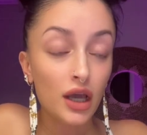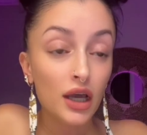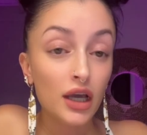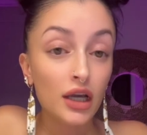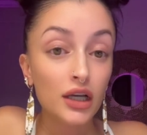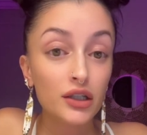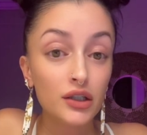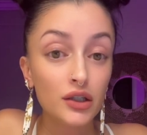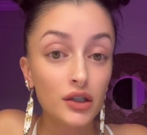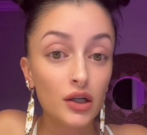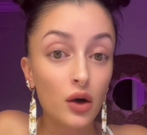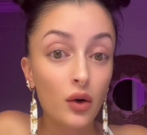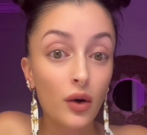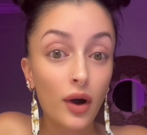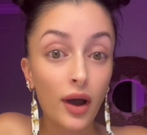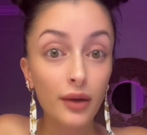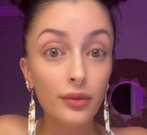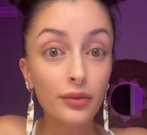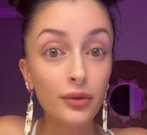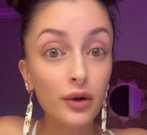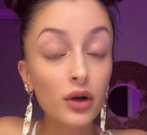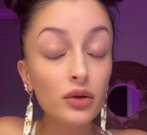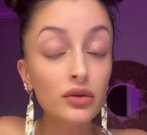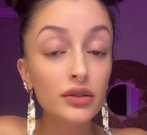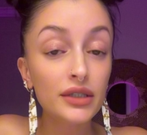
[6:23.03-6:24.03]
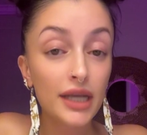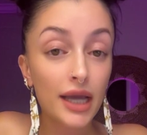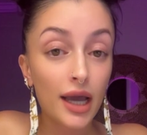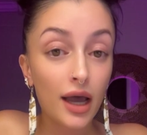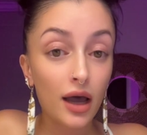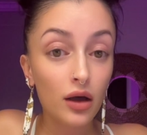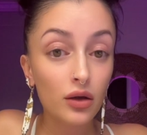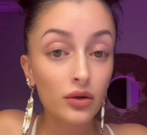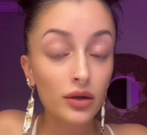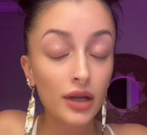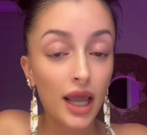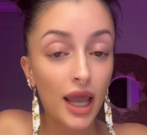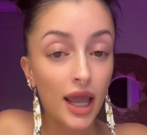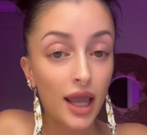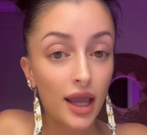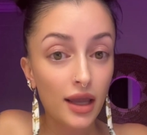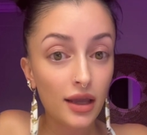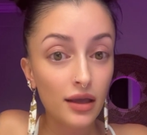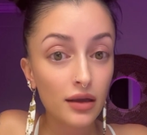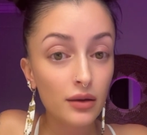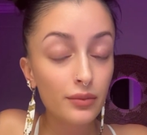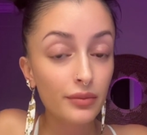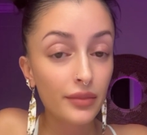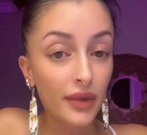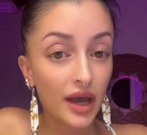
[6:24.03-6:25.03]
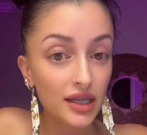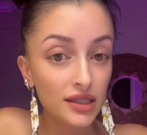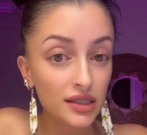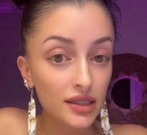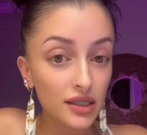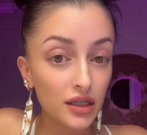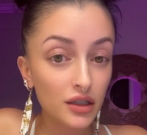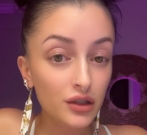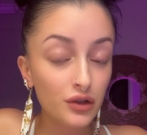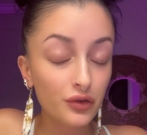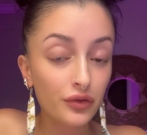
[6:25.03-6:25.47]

So I wrote down a message